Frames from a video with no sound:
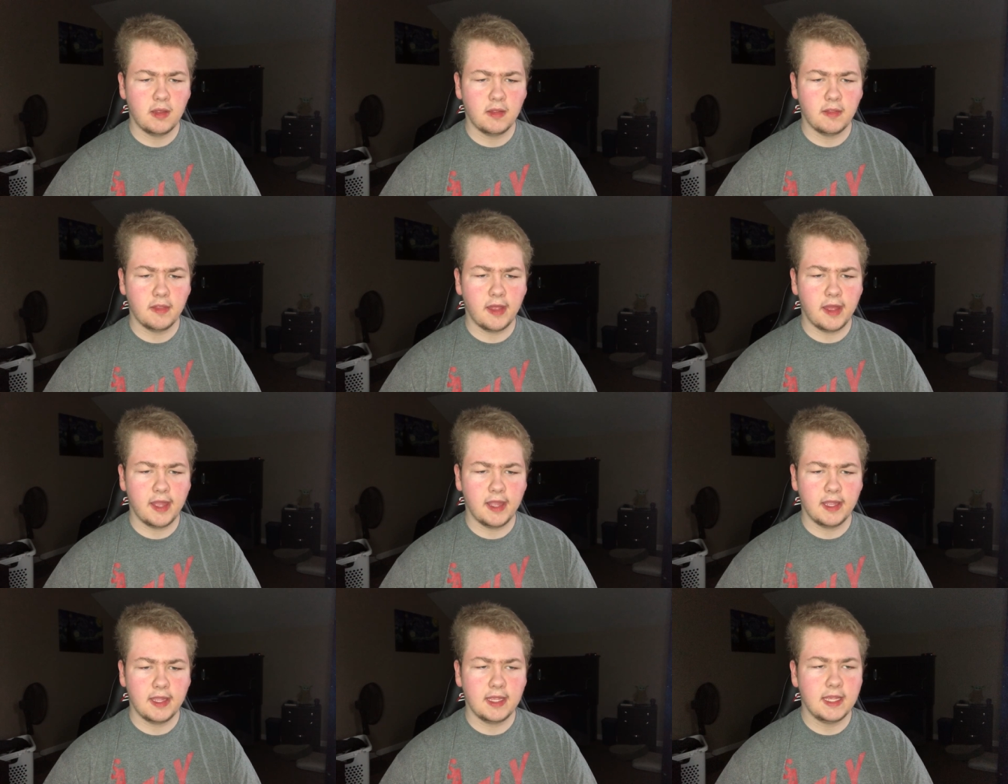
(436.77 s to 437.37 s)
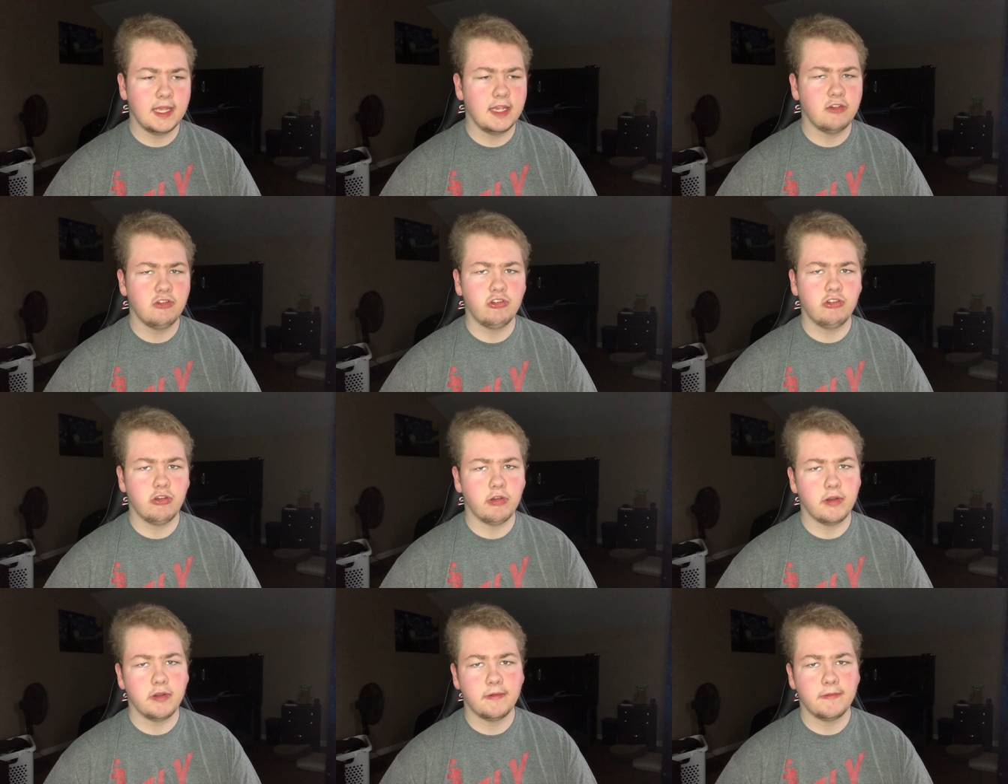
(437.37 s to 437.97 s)
like he
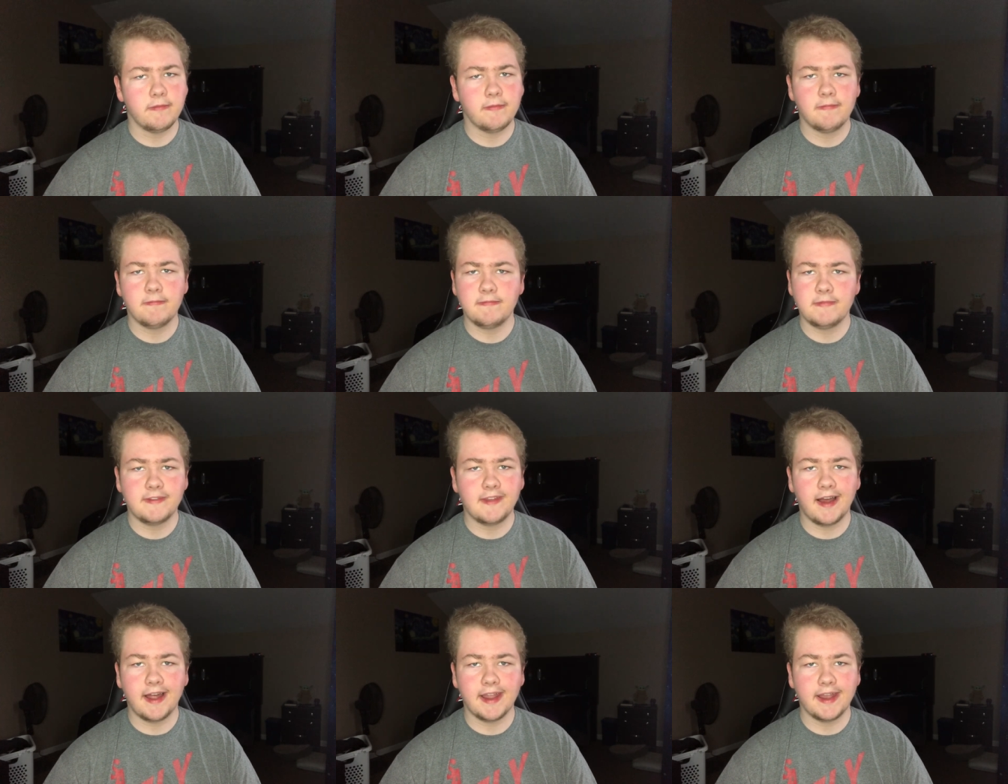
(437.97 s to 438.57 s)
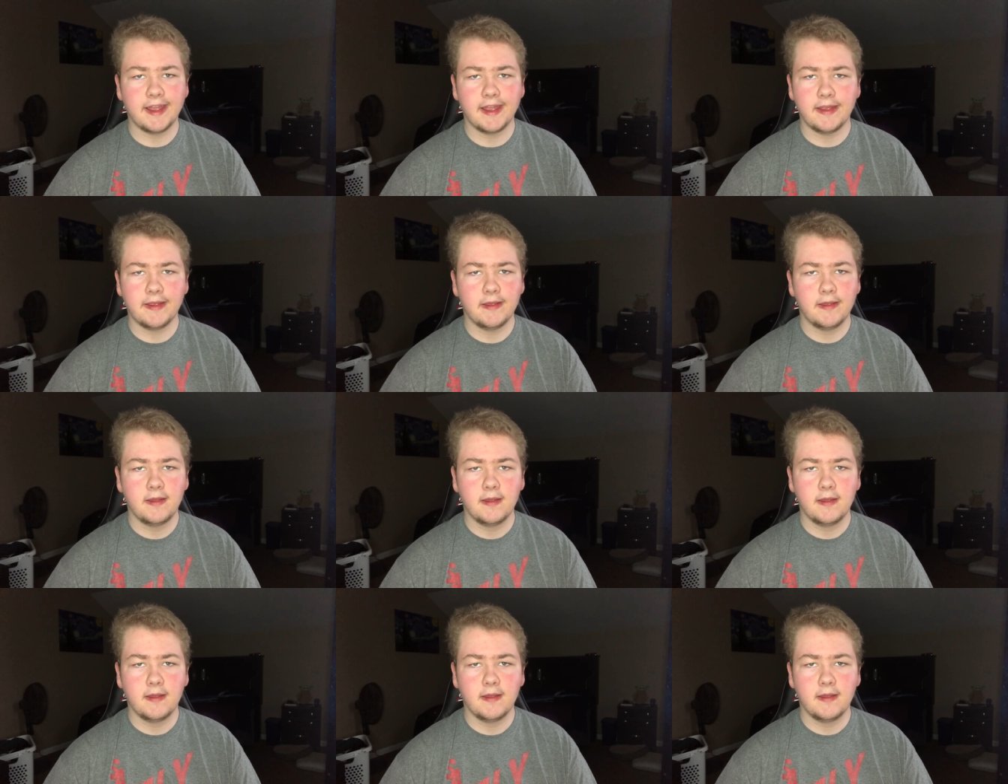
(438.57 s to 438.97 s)
should have done it,